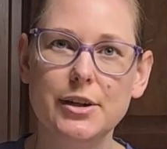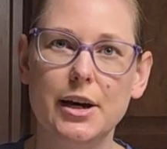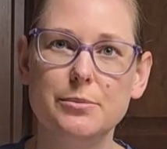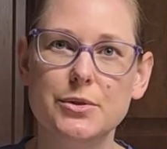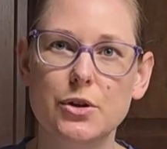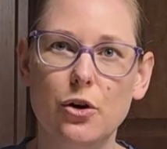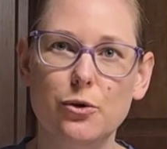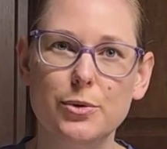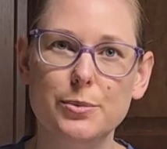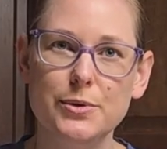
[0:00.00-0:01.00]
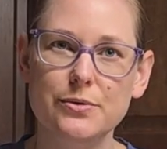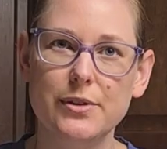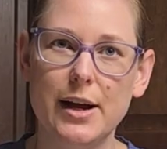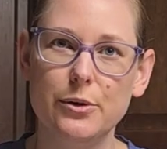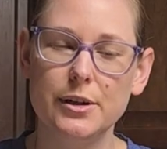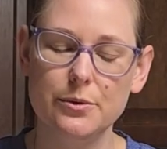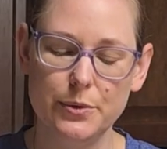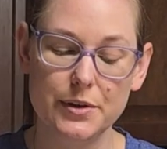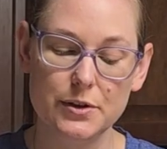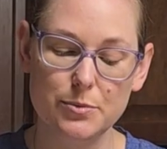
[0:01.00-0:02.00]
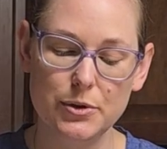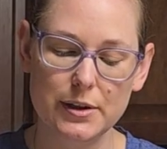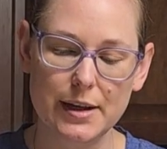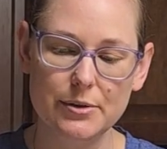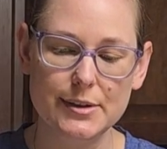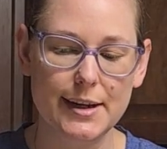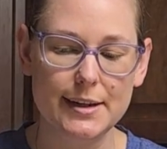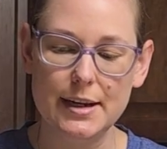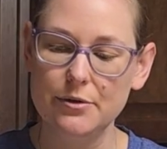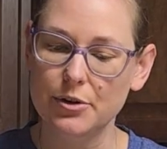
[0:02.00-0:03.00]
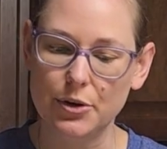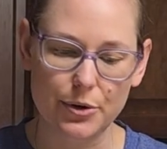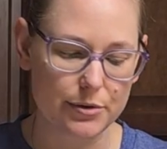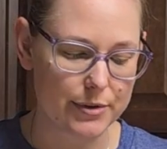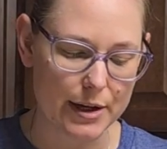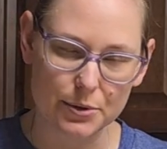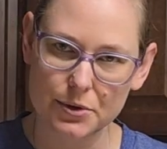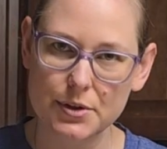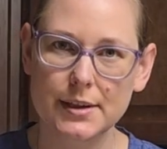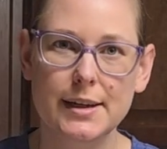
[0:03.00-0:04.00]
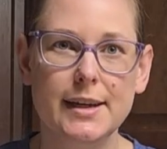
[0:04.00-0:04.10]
cups all-purpose flour with a spoon level technique for all the flours.